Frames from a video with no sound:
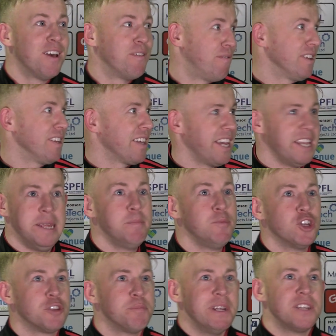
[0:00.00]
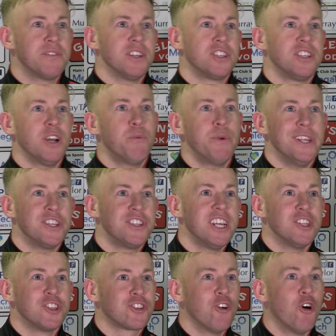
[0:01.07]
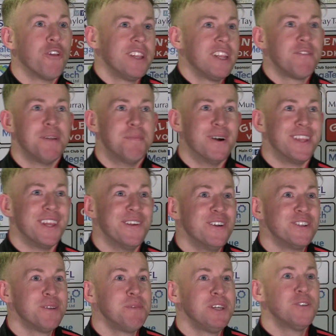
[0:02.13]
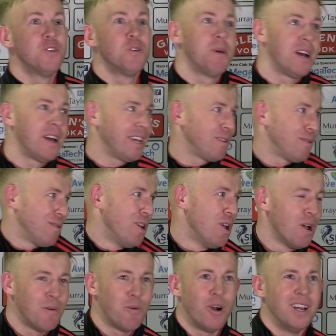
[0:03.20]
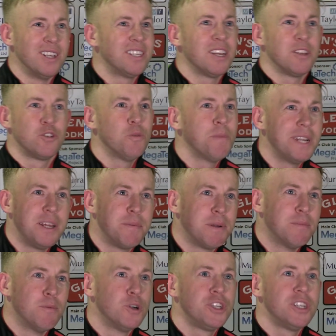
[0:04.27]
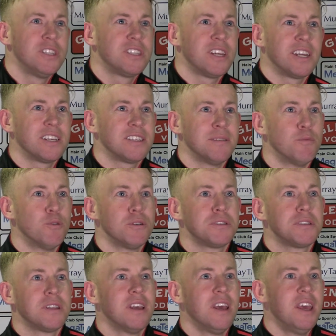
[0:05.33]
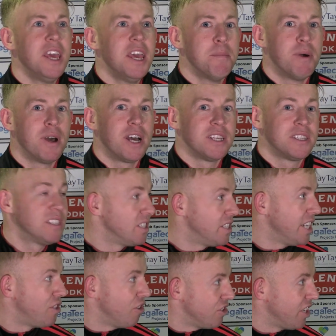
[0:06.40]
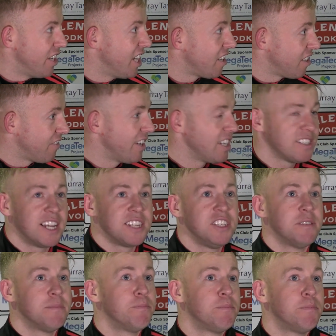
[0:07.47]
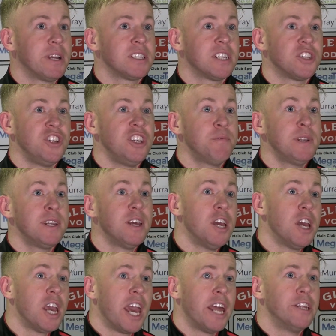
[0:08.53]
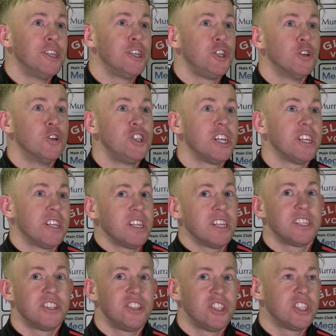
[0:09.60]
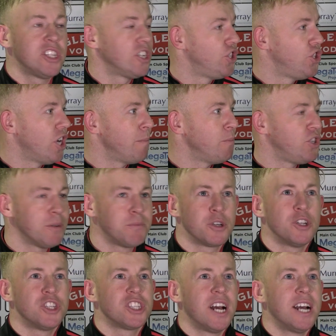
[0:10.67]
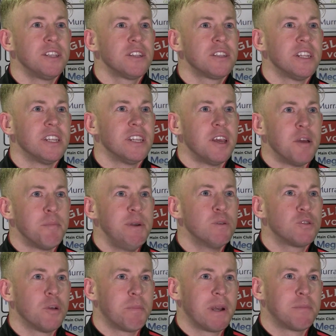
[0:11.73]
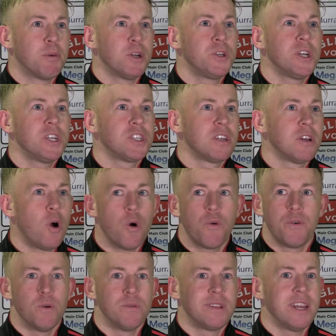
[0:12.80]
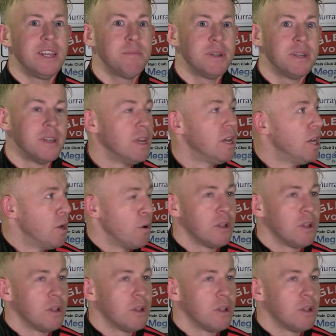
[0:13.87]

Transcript: I think the name just speaks for itself. When you say it in Scotland, everybody knows him, you know. But I think, what is it, so many promotions, I think it's the most. But as he said to us in there, I think that's his biggest achievement, and it just shows you, it's just, this championship's a good standard, and people's got big budgets, all full time, and